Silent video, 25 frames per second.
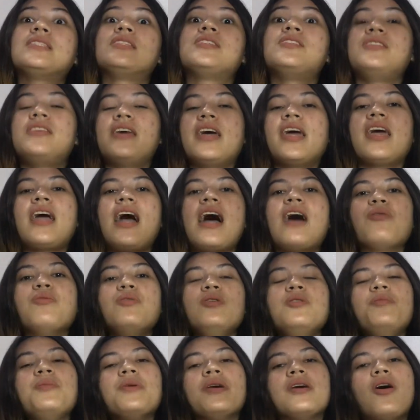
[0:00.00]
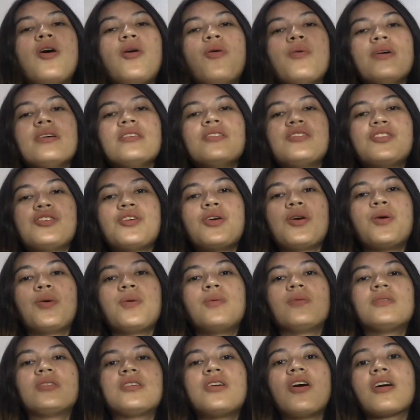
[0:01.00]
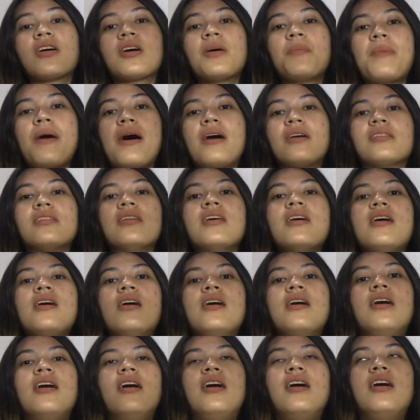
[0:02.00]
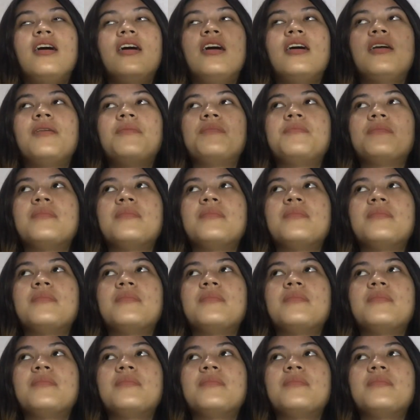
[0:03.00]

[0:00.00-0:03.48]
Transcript: today I will be going to talk about um,